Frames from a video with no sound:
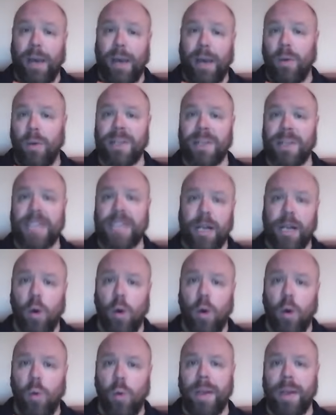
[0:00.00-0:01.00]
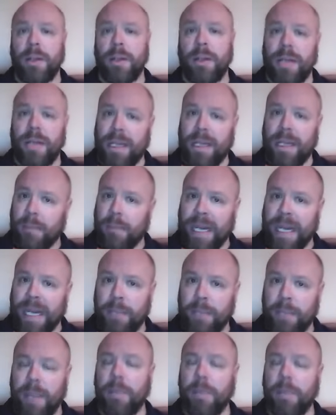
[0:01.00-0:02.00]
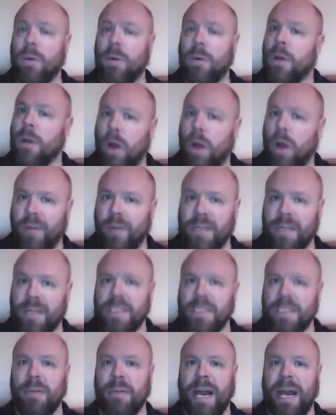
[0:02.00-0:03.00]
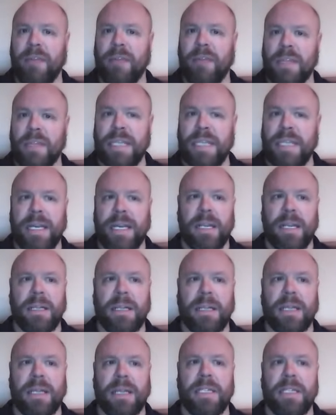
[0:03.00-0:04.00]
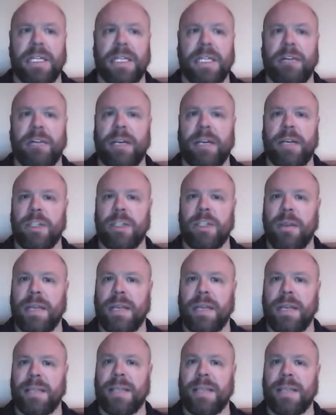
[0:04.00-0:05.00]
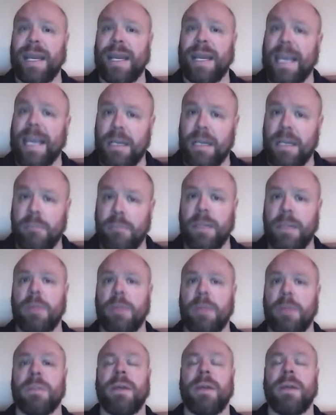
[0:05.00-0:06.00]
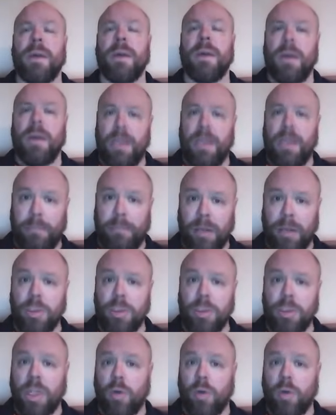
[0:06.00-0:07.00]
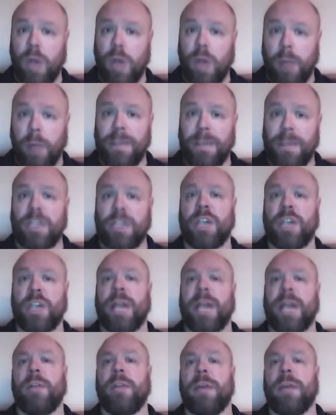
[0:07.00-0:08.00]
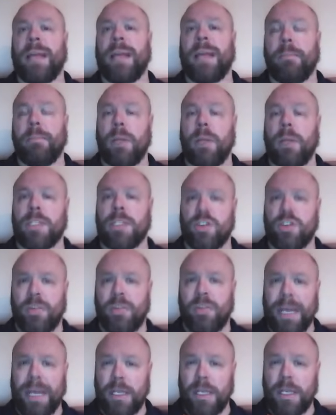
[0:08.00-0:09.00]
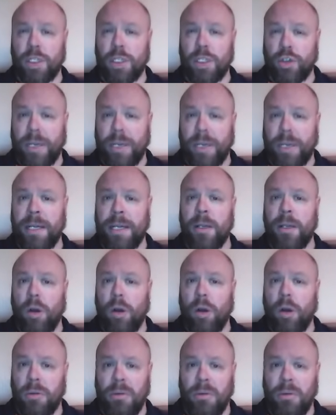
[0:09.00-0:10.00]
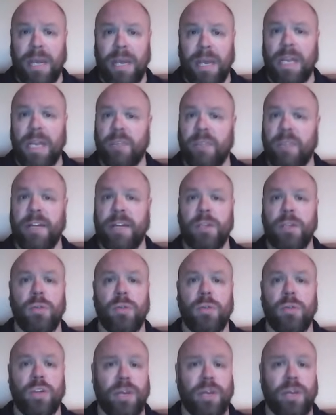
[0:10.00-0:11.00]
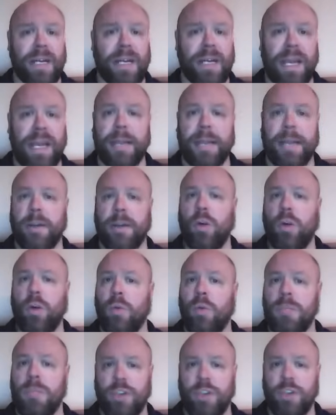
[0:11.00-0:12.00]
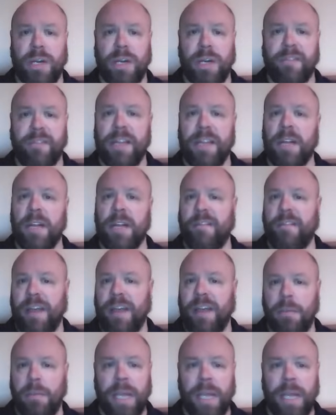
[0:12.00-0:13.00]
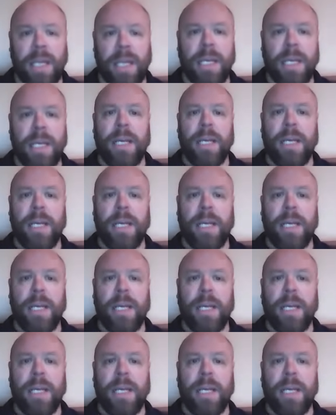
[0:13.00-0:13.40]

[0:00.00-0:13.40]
I want to see a cold winter like many people. Obviously, we'll have to take into consideration things like heating bills. The bills are going up in January. That puts a tremendous strain on individuals trying to heat their homes, trying to feed their family.